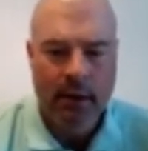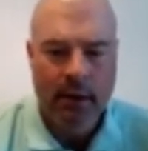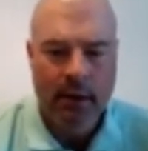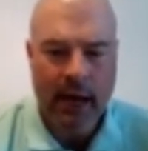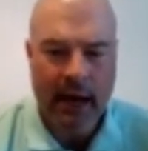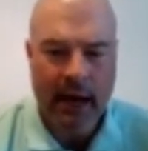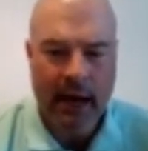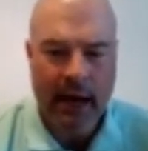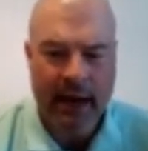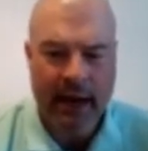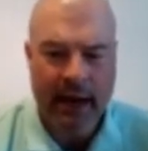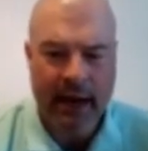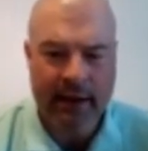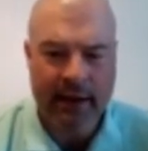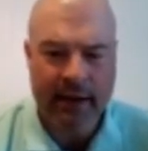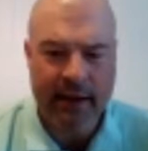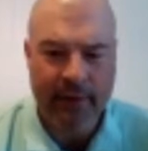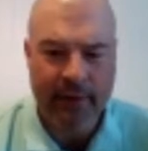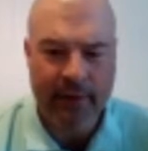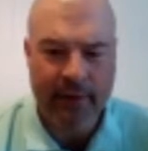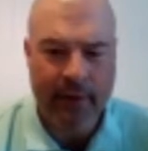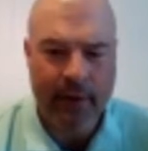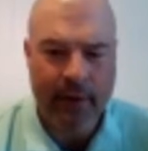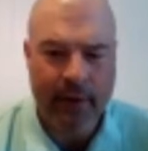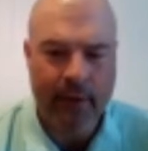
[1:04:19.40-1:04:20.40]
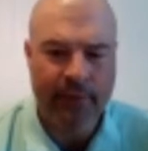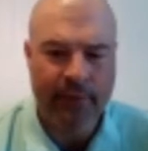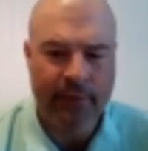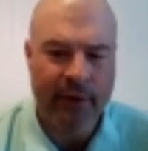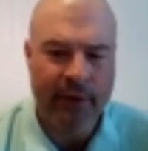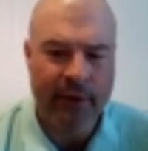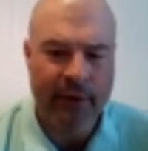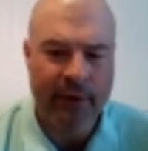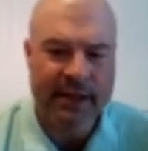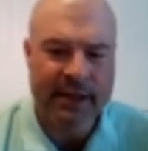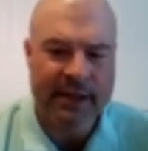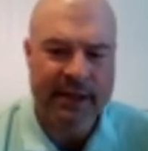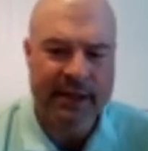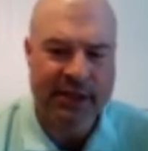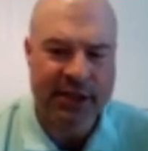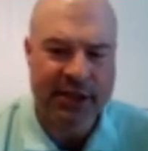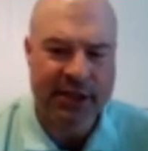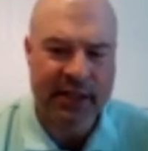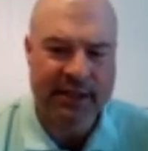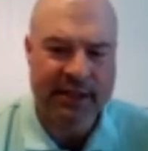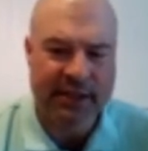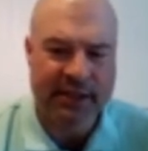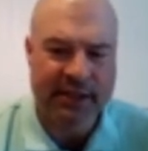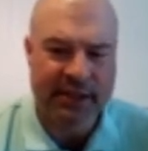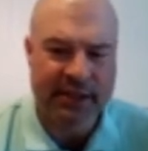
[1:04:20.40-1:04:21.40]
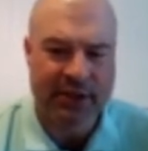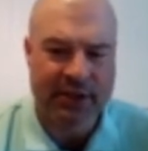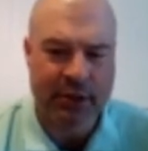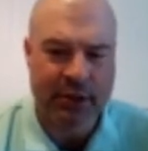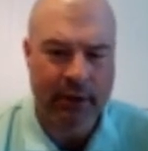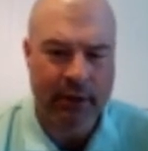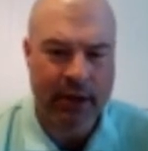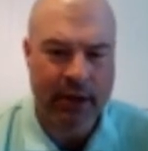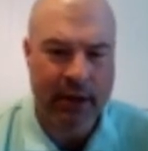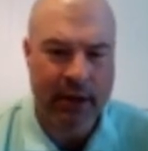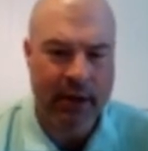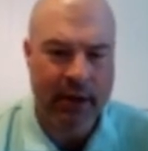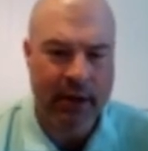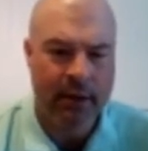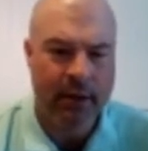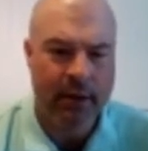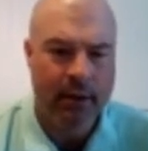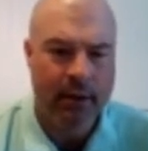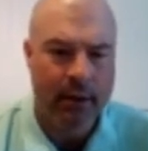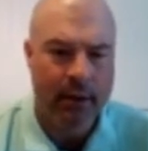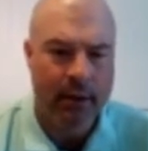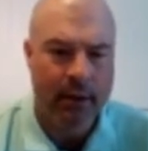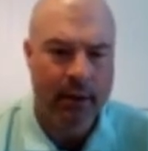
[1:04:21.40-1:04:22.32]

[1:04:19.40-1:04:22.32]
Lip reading: Yannick Freeze adjusts his screen.